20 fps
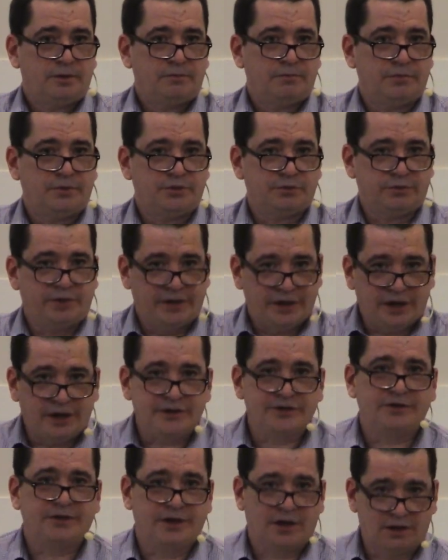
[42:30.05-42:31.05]
between
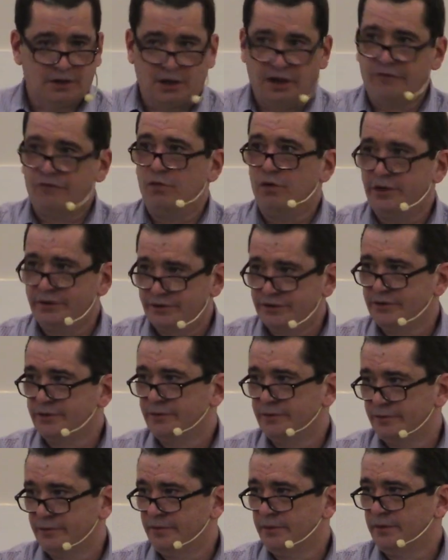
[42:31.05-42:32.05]
us and our loved ones
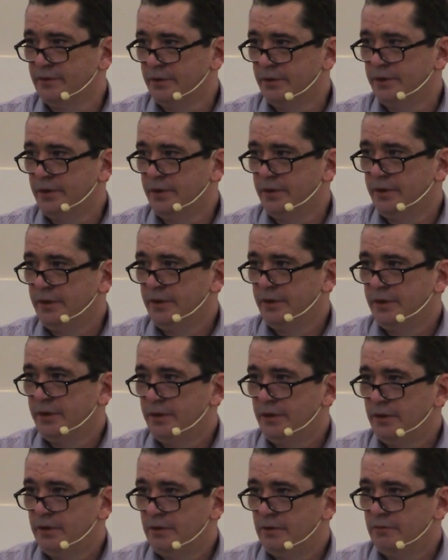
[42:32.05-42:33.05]

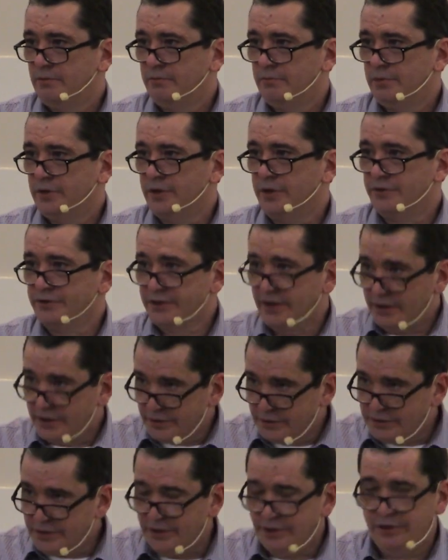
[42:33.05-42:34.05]
because they
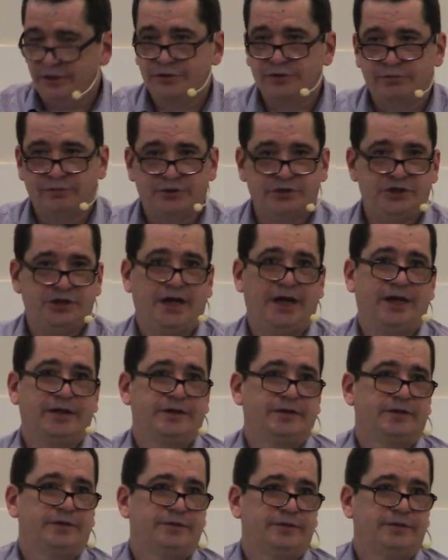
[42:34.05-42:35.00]
continue to reject,